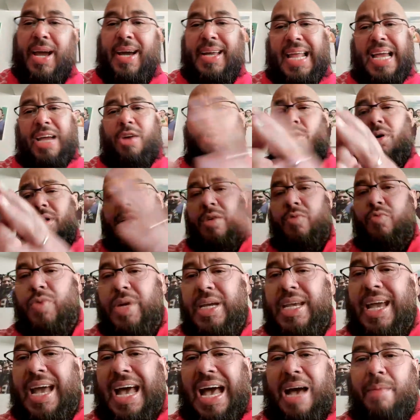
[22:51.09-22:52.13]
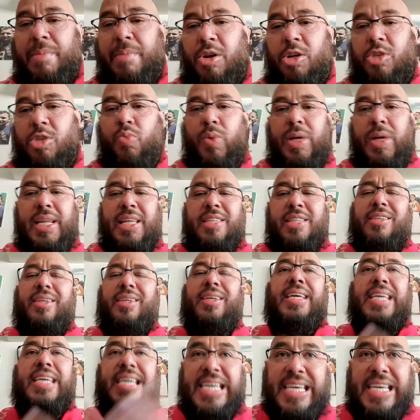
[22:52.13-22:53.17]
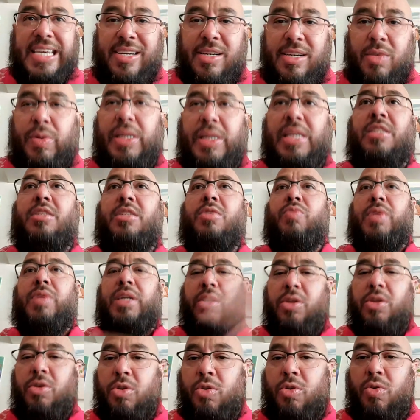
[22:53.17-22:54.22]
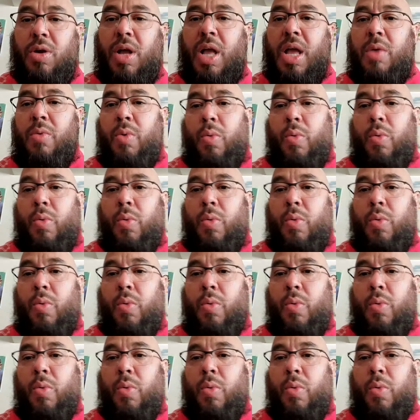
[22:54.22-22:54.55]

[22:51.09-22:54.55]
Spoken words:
And I called it rehab because we need to heal. We need to renew.